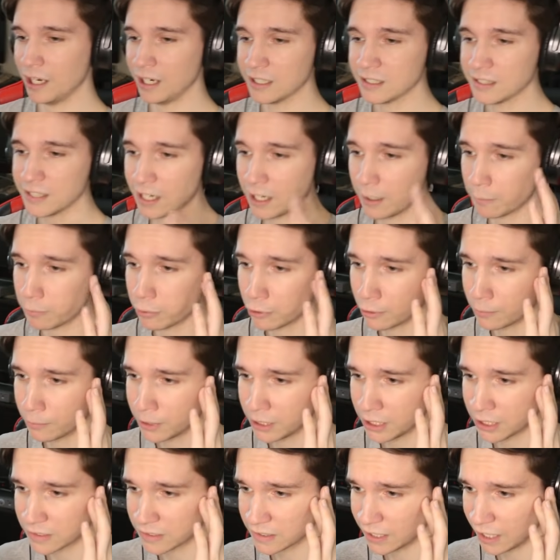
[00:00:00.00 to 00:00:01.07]
It's like a
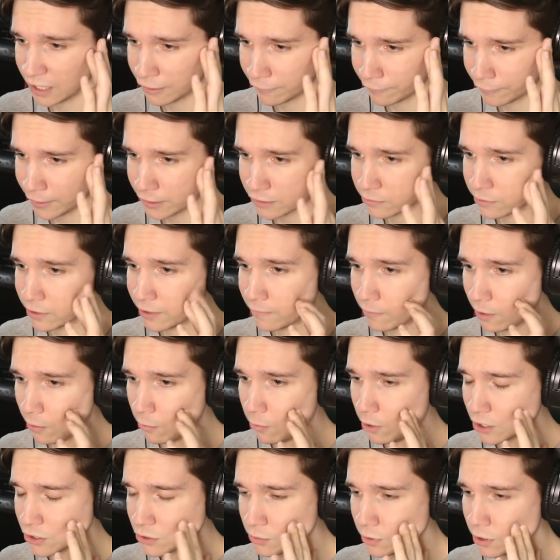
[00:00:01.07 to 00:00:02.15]
permanent stank face whenever I
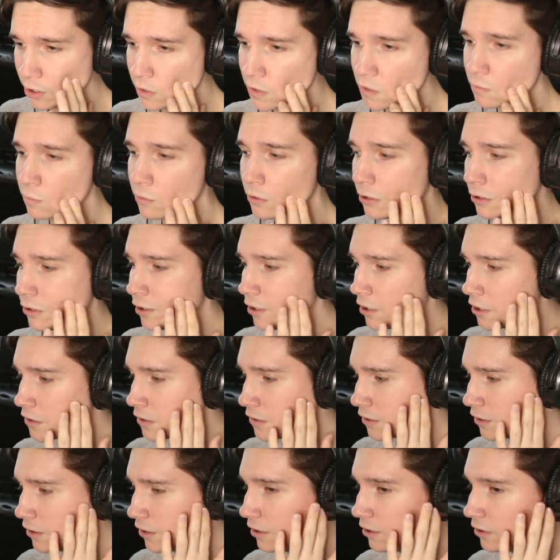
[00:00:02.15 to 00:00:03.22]
watch ONEUS, bro. They're
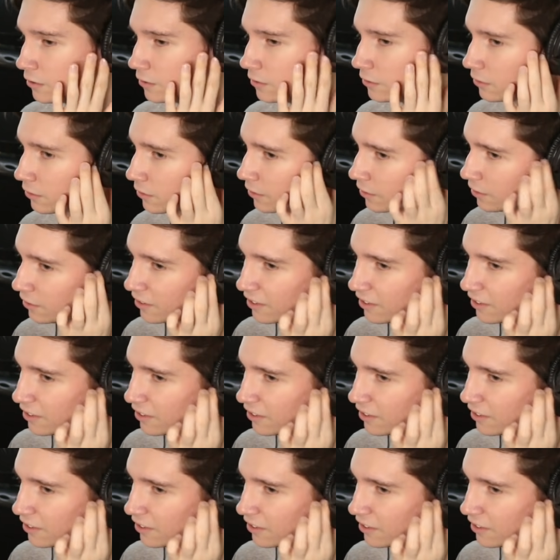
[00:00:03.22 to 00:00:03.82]
so...